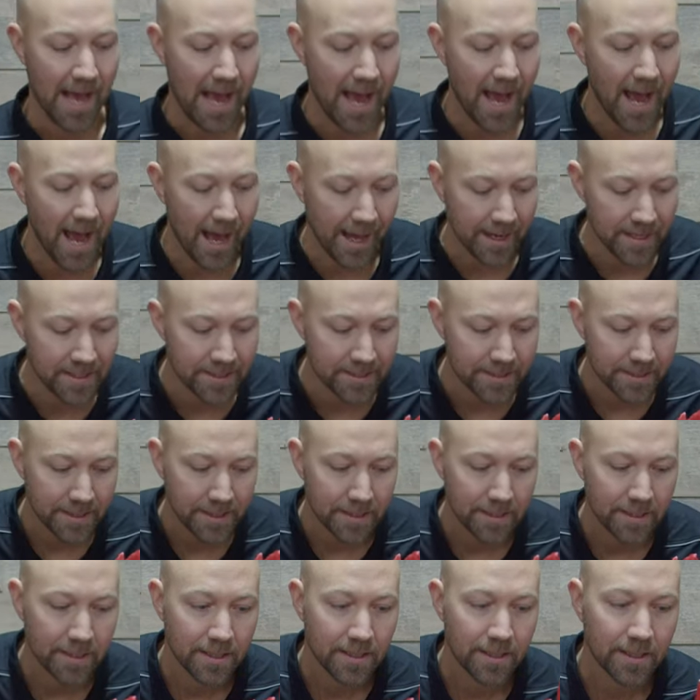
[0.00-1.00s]
And
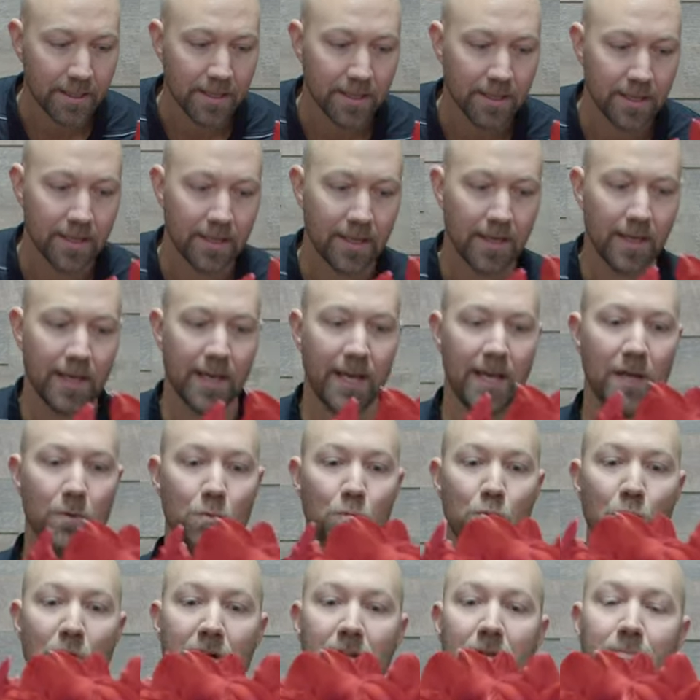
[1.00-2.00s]
it
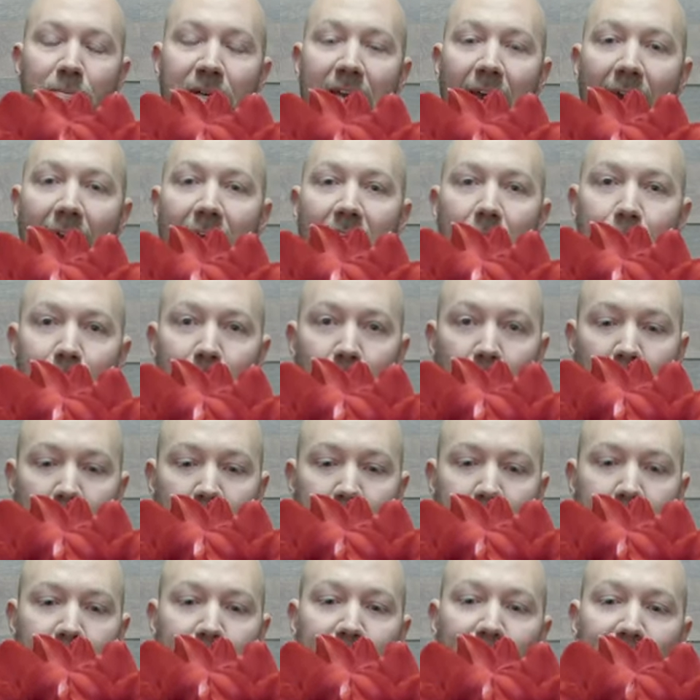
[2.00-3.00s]
will be
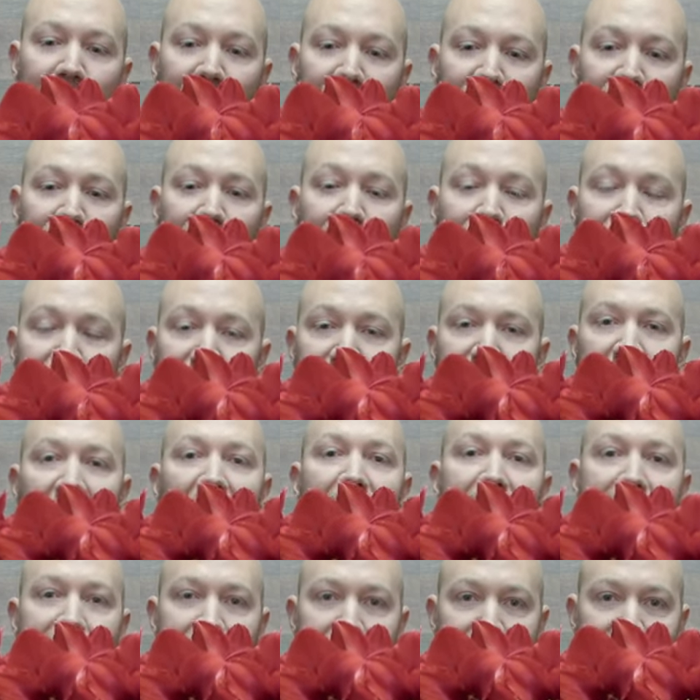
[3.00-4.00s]
able to
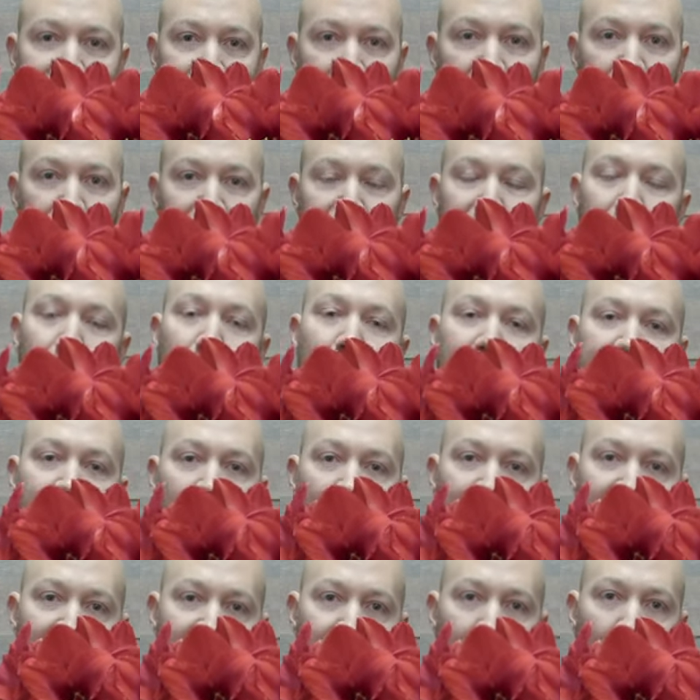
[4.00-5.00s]
sustain itself
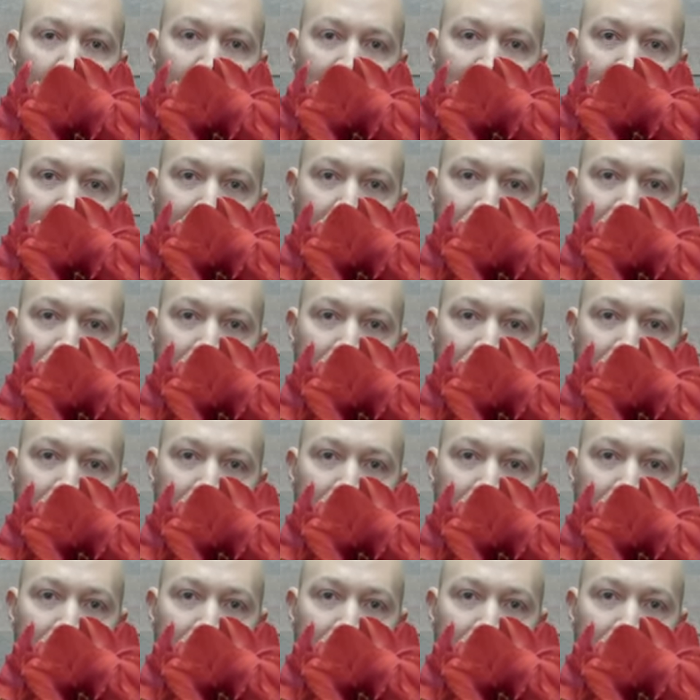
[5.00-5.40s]
without falling.